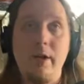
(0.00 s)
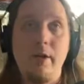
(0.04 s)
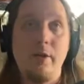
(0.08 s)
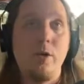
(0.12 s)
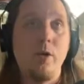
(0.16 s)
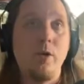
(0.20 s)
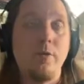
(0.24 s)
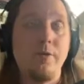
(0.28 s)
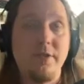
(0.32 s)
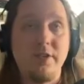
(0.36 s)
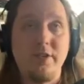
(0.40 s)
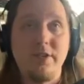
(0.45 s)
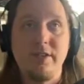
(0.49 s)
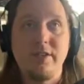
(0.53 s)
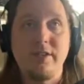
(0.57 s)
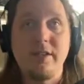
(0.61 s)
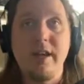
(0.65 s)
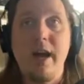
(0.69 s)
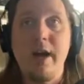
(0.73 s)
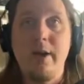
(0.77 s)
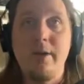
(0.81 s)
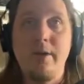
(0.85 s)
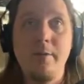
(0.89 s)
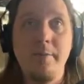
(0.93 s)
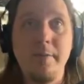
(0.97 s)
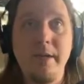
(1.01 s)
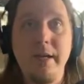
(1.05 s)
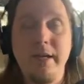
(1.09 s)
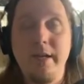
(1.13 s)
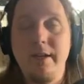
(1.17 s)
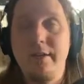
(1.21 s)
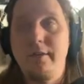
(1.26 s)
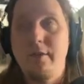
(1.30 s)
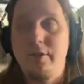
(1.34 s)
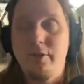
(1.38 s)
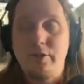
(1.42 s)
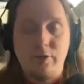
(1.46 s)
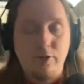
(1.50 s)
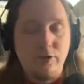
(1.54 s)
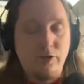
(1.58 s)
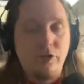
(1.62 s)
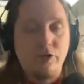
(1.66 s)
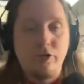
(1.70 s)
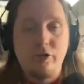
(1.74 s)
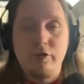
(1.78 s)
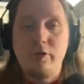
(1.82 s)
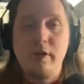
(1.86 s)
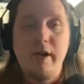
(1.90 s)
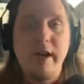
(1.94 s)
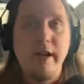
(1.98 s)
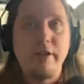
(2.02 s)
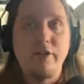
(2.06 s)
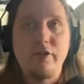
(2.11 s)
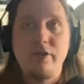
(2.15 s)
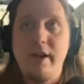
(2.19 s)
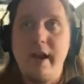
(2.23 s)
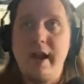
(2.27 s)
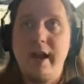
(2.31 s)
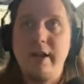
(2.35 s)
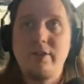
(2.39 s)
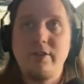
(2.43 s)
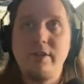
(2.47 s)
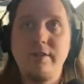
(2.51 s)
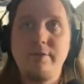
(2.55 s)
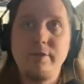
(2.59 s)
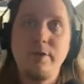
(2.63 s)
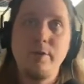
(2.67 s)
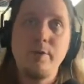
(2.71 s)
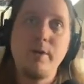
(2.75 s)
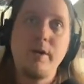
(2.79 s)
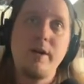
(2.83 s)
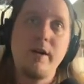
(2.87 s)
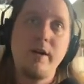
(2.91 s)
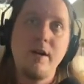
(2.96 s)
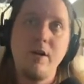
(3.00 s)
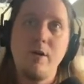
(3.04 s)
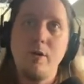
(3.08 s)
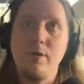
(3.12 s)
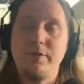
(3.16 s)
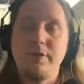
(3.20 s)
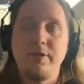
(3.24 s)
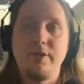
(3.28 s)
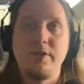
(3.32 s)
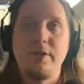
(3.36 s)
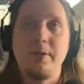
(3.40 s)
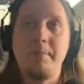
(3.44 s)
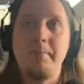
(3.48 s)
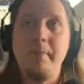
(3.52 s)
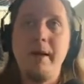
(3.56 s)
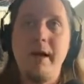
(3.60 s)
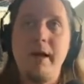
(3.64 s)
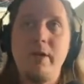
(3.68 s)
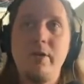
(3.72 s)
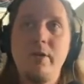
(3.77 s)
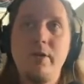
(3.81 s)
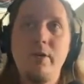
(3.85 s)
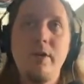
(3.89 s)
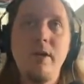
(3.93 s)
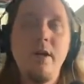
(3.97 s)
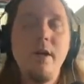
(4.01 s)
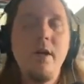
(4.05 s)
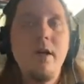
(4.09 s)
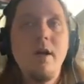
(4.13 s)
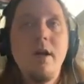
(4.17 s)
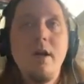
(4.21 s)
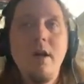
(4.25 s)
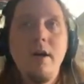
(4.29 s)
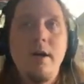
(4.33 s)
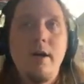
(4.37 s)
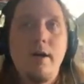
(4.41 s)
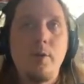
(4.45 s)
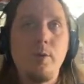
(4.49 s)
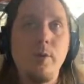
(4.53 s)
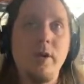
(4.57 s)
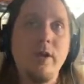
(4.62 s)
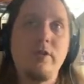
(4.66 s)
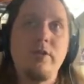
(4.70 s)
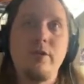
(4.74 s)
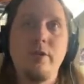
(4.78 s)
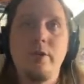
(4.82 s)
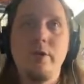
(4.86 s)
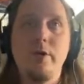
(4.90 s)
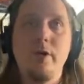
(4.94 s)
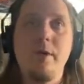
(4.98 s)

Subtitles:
don't know if it's the town I'm in, there's train tracks everywhere, I don't know if it's the metal or what's going